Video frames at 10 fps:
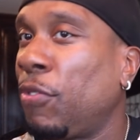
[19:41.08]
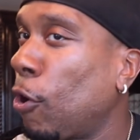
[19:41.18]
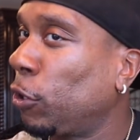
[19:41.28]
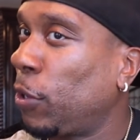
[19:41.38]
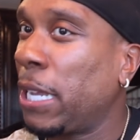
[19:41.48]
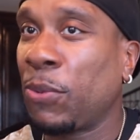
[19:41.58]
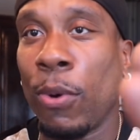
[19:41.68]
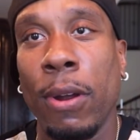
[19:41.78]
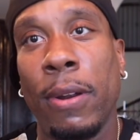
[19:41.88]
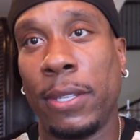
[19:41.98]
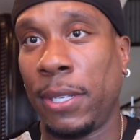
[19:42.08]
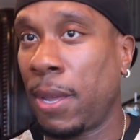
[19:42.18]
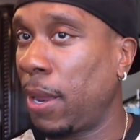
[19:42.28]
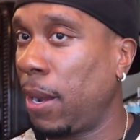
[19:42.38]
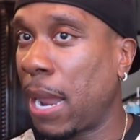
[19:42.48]
Those are his words,
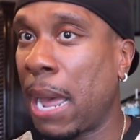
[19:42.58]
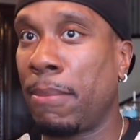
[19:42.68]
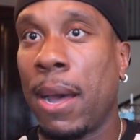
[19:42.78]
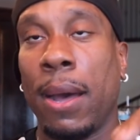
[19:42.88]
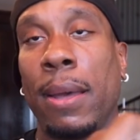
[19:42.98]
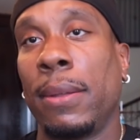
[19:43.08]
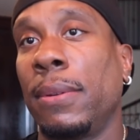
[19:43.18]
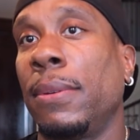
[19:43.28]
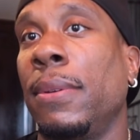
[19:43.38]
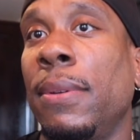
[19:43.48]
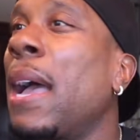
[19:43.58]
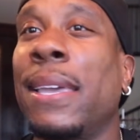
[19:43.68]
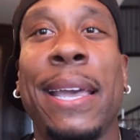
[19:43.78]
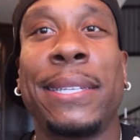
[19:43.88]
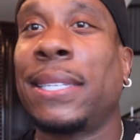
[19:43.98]
not mine.
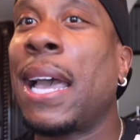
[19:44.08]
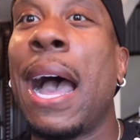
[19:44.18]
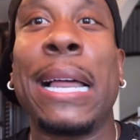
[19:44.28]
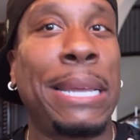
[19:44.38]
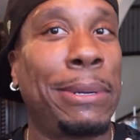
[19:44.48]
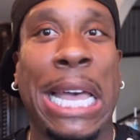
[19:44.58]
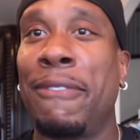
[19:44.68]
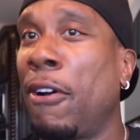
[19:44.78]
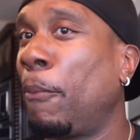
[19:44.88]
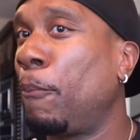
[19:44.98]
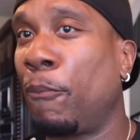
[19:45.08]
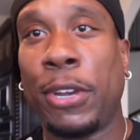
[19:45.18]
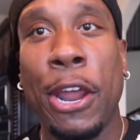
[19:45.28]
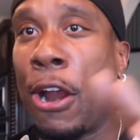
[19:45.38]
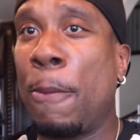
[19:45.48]
I guess Kali must have a
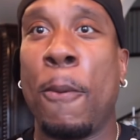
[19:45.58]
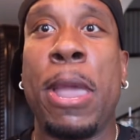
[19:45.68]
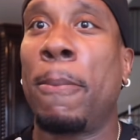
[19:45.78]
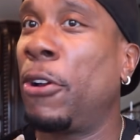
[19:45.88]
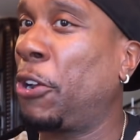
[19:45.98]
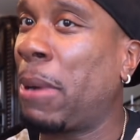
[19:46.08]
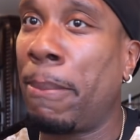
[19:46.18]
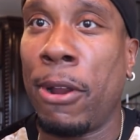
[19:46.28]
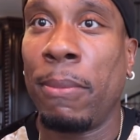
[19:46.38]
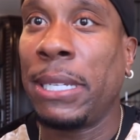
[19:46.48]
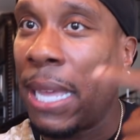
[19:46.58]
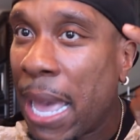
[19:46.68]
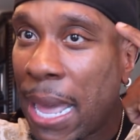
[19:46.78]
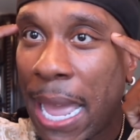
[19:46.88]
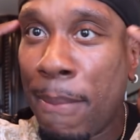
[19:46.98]
terrible memory because my memory, this
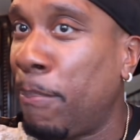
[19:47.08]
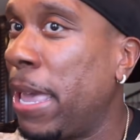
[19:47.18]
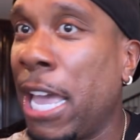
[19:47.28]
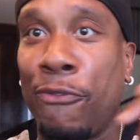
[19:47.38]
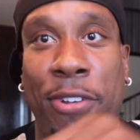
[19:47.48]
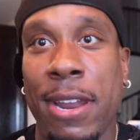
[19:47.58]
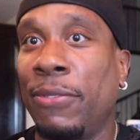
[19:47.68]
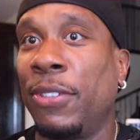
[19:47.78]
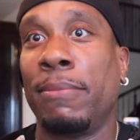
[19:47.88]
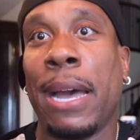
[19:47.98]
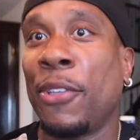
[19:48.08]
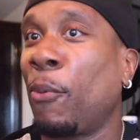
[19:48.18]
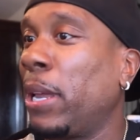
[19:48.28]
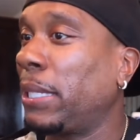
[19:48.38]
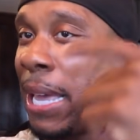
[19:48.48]
head ain't big for nothing, by the
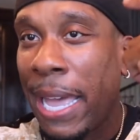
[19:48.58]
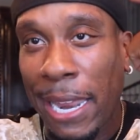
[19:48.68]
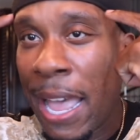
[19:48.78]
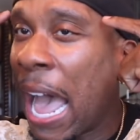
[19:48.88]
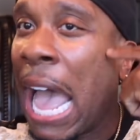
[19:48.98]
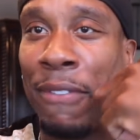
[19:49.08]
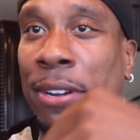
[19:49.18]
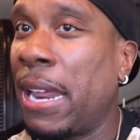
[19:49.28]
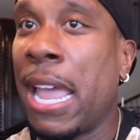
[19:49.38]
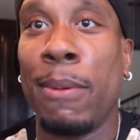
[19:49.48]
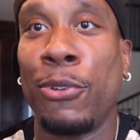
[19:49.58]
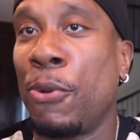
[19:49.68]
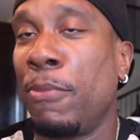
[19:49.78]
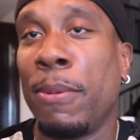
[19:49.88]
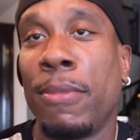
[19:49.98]
way. This head, I have a damn
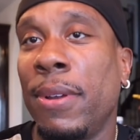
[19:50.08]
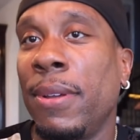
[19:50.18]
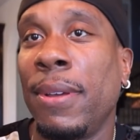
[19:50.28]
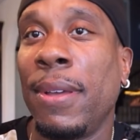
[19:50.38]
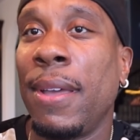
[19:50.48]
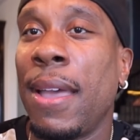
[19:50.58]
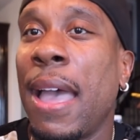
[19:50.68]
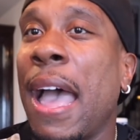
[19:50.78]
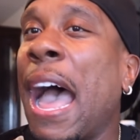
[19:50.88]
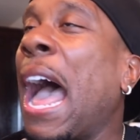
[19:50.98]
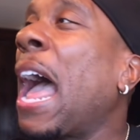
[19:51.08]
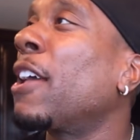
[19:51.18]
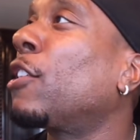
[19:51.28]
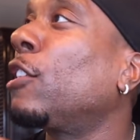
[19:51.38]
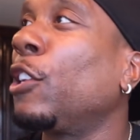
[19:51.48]
good memory.
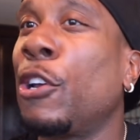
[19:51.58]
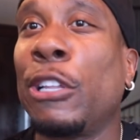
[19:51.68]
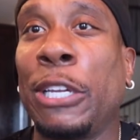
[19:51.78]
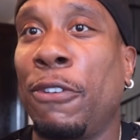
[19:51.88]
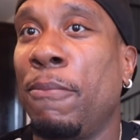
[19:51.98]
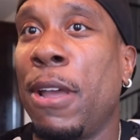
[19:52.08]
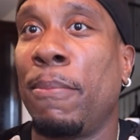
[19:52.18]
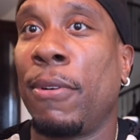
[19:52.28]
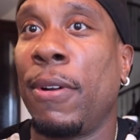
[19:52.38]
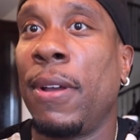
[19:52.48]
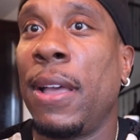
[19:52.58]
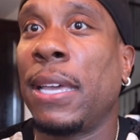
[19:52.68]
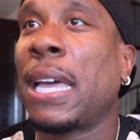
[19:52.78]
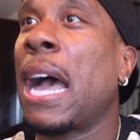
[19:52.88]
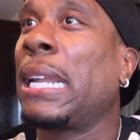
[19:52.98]
I clearly remember
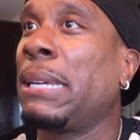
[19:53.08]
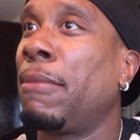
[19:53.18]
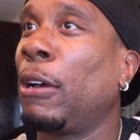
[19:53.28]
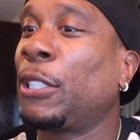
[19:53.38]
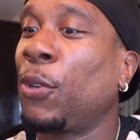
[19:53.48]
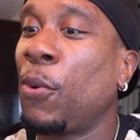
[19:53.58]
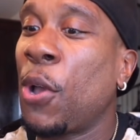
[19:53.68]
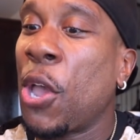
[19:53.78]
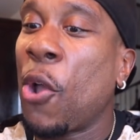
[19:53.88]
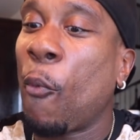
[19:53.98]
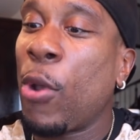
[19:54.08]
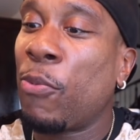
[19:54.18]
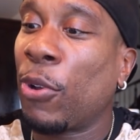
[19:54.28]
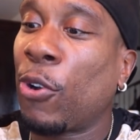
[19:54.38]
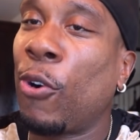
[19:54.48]
Kali Muscle. We
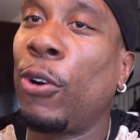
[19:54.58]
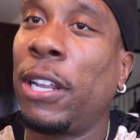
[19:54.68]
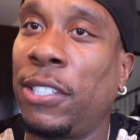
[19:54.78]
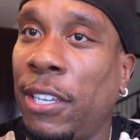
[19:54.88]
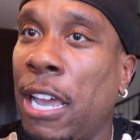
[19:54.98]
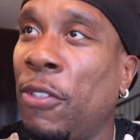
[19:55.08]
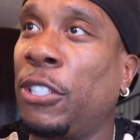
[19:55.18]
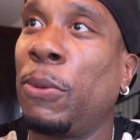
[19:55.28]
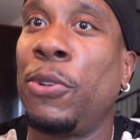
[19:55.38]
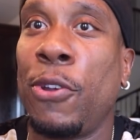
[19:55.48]
recorded together some